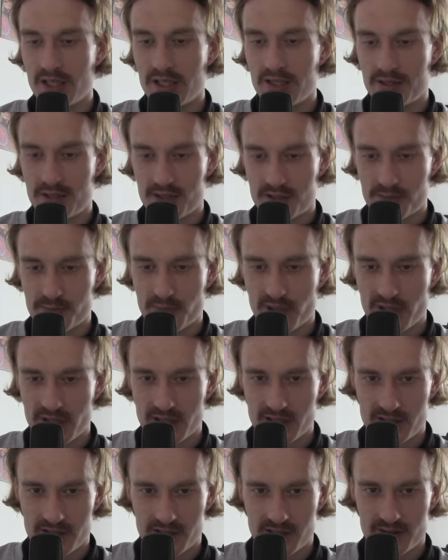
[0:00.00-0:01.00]
this
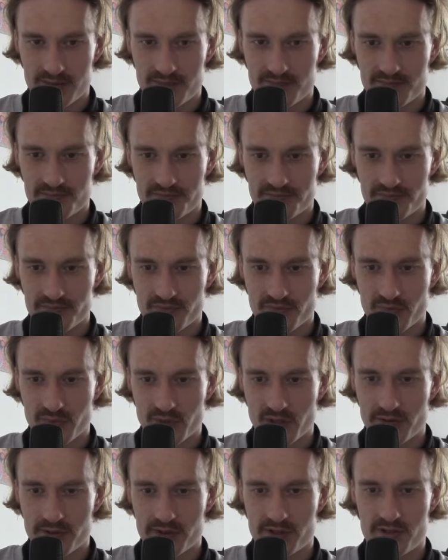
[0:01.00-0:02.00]
part
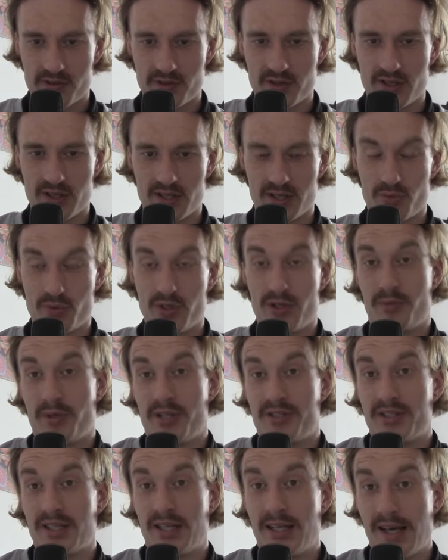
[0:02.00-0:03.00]
of Australia, well,
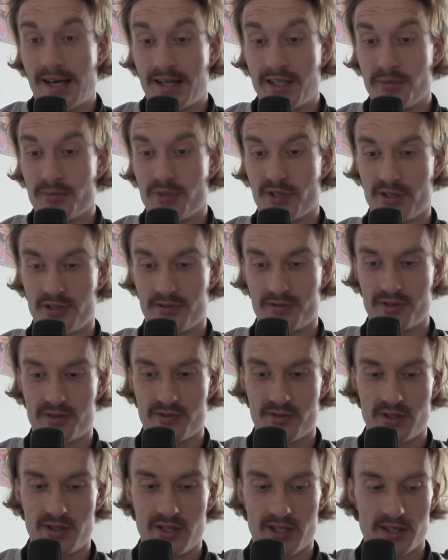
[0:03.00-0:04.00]
basically any part of
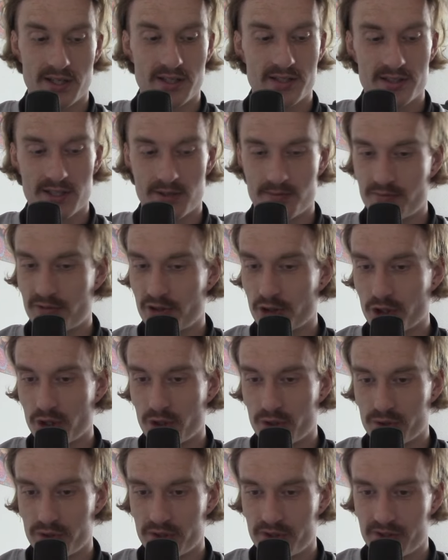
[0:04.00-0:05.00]
Australia except the
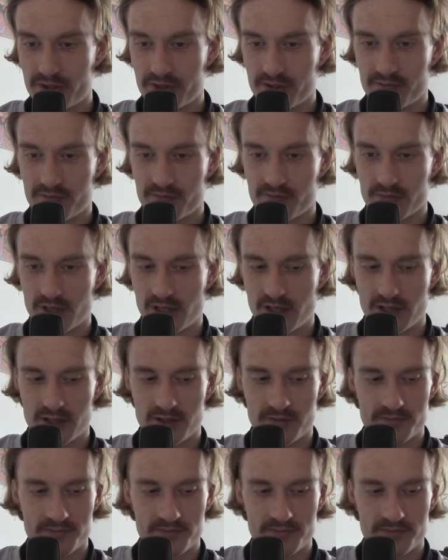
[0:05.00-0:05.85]
coasts, are.